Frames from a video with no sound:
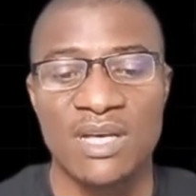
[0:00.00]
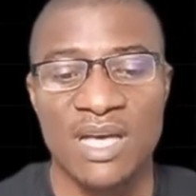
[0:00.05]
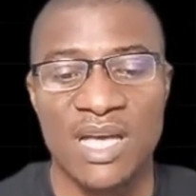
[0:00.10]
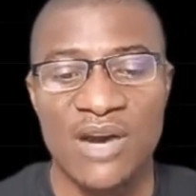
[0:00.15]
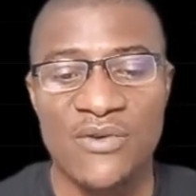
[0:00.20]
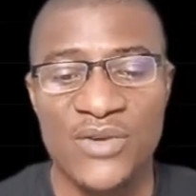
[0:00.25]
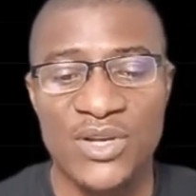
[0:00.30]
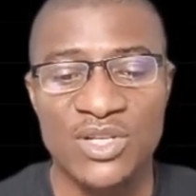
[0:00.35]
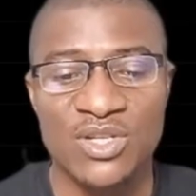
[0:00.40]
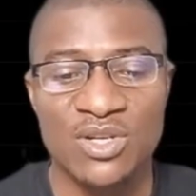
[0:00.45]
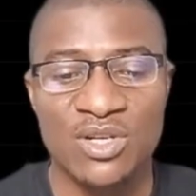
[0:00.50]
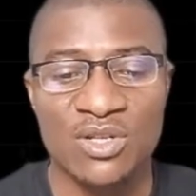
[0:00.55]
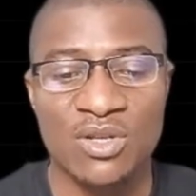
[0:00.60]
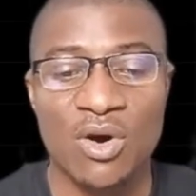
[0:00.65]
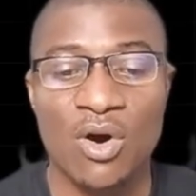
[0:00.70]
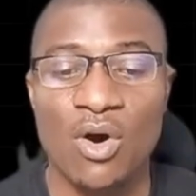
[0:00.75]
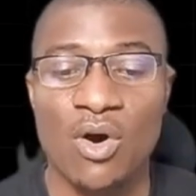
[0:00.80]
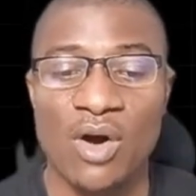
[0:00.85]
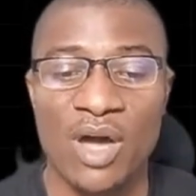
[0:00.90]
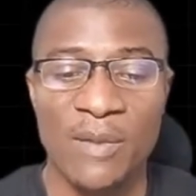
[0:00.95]
a region
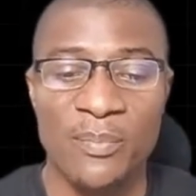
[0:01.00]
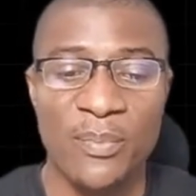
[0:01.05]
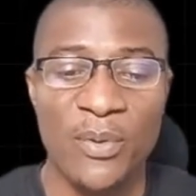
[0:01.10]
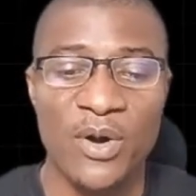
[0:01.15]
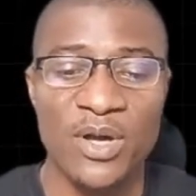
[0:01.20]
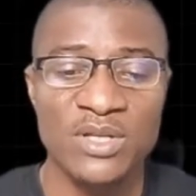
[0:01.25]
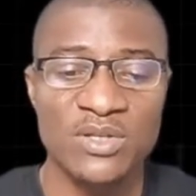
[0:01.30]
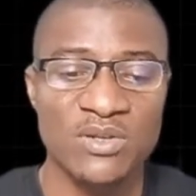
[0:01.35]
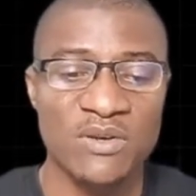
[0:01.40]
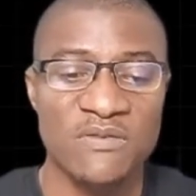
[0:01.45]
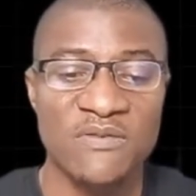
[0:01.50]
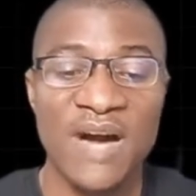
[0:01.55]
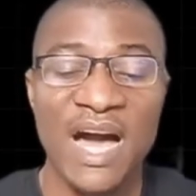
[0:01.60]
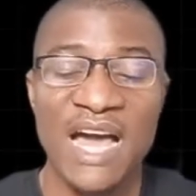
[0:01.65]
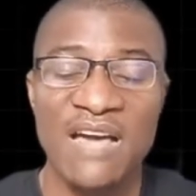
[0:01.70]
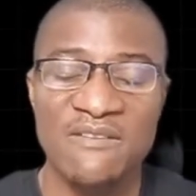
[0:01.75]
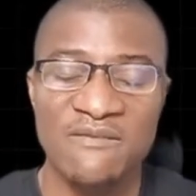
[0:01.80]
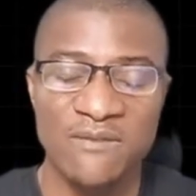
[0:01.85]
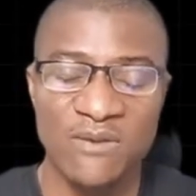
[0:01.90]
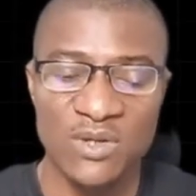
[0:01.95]
or a point of
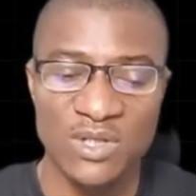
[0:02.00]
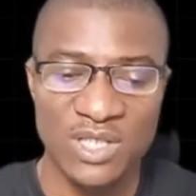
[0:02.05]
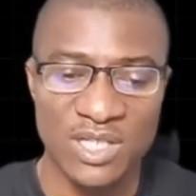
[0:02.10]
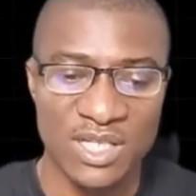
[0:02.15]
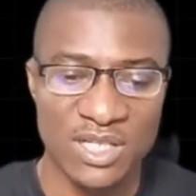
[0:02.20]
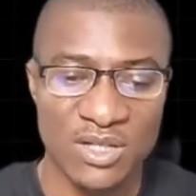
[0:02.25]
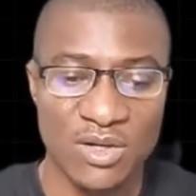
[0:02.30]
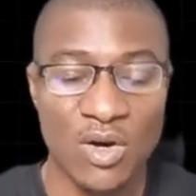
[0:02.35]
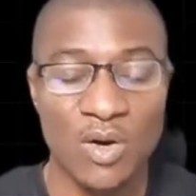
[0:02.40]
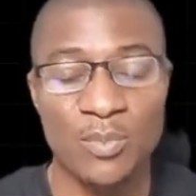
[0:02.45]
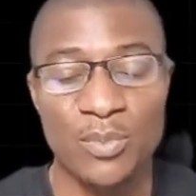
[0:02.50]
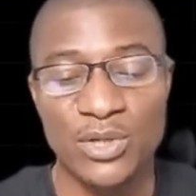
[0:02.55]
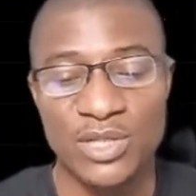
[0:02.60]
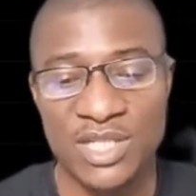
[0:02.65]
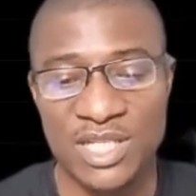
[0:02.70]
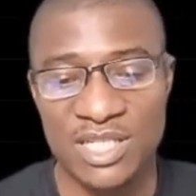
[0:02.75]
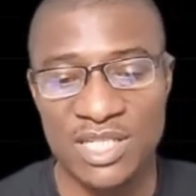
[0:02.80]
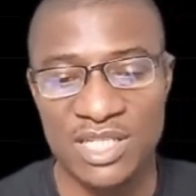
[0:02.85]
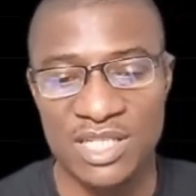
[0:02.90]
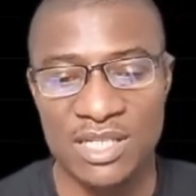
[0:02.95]
high voltage or
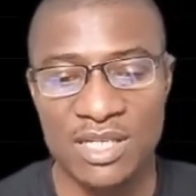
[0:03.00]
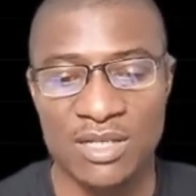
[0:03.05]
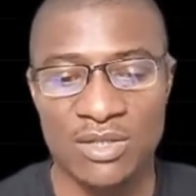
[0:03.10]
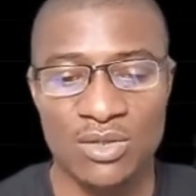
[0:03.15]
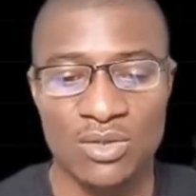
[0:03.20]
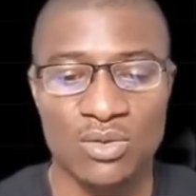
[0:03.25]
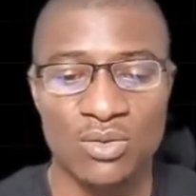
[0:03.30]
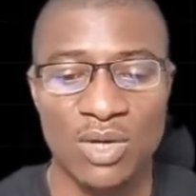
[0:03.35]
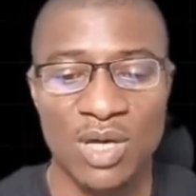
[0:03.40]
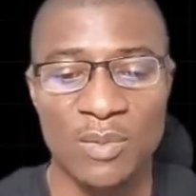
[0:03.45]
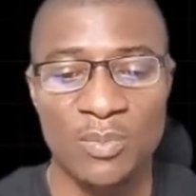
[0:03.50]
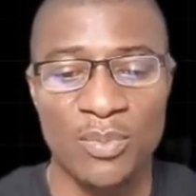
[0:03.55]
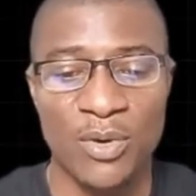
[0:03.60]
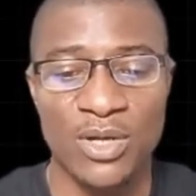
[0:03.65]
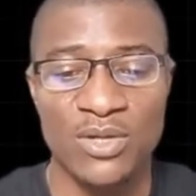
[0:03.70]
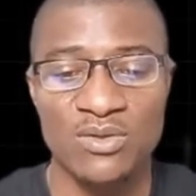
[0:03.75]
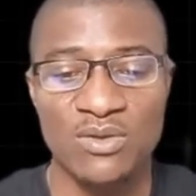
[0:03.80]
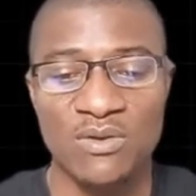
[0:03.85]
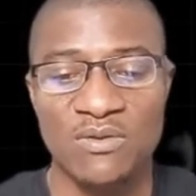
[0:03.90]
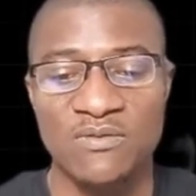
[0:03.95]
potential to a
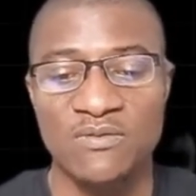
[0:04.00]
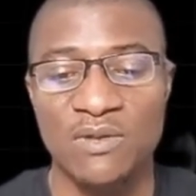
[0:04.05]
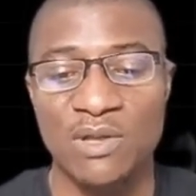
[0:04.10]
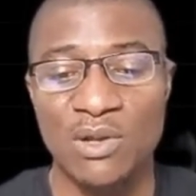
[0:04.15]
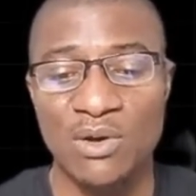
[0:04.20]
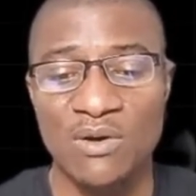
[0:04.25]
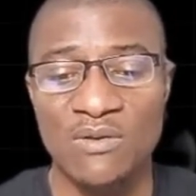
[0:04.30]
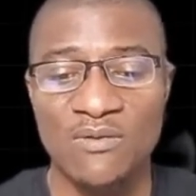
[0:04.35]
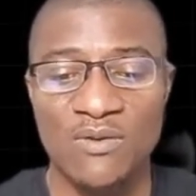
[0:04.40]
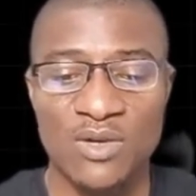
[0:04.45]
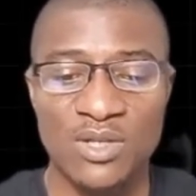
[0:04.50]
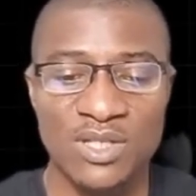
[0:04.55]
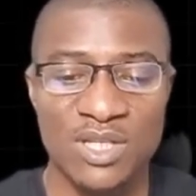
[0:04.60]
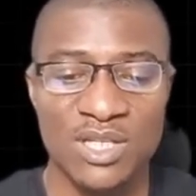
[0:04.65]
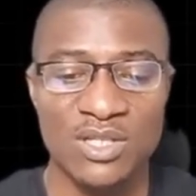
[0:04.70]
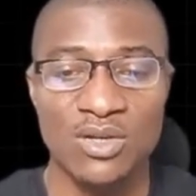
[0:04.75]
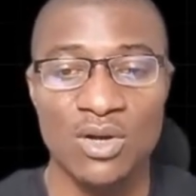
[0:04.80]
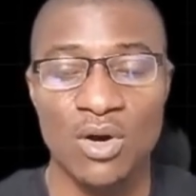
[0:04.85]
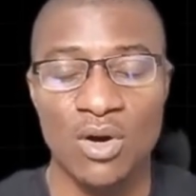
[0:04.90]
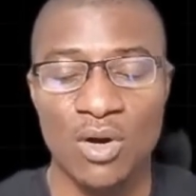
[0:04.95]
point of low
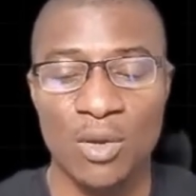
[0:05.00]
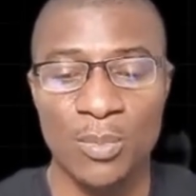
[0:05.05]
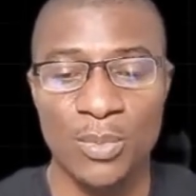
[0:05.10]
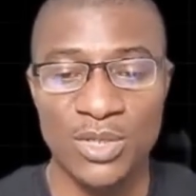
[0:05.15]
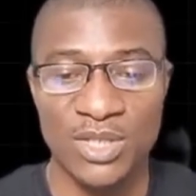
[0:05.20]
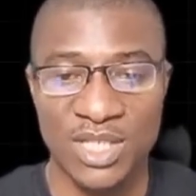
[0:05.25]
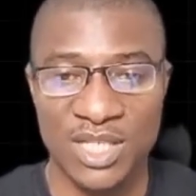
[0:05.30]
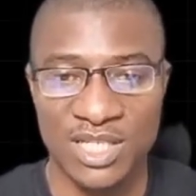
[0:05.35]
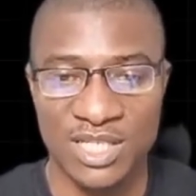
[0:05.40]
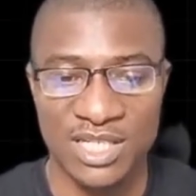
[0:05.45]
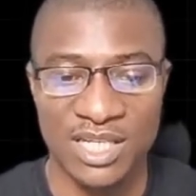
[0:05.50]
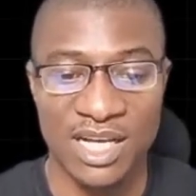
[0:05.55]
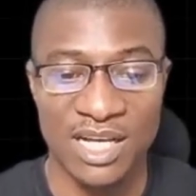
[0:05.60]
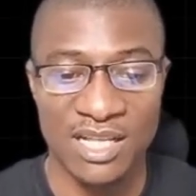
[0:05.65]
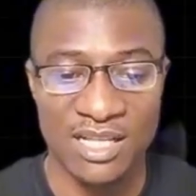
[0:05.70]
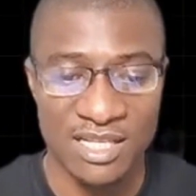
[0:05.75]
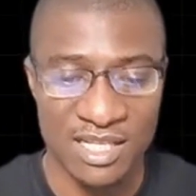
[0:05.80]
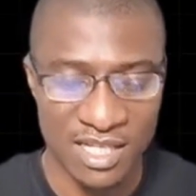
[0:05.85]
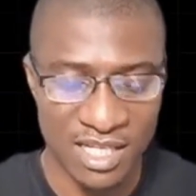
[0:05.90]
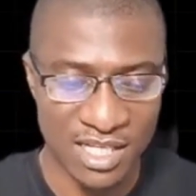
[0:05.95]
voltage or
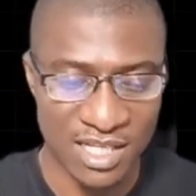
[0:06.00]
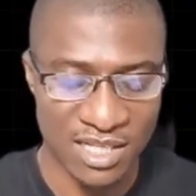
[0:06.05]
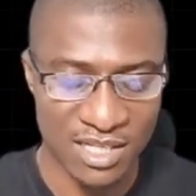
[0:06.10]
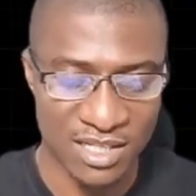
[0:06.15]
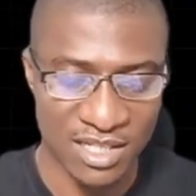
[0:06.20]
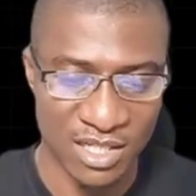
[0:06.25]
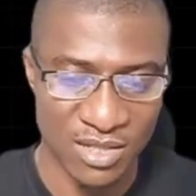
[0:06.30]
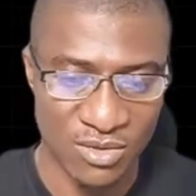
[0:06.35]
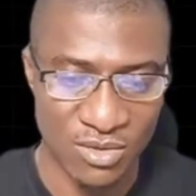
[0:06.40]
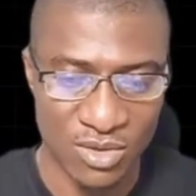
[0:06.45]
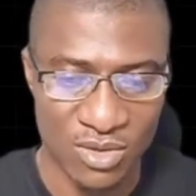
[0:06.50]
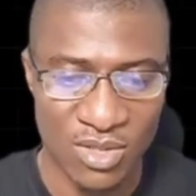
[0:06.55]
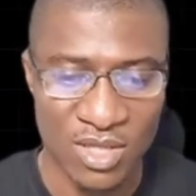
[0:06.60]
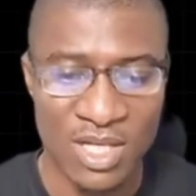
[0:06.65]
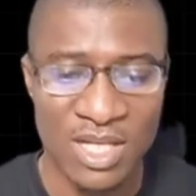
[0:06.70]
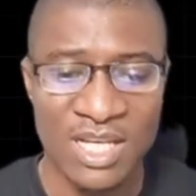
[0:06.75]
potential in a circuit.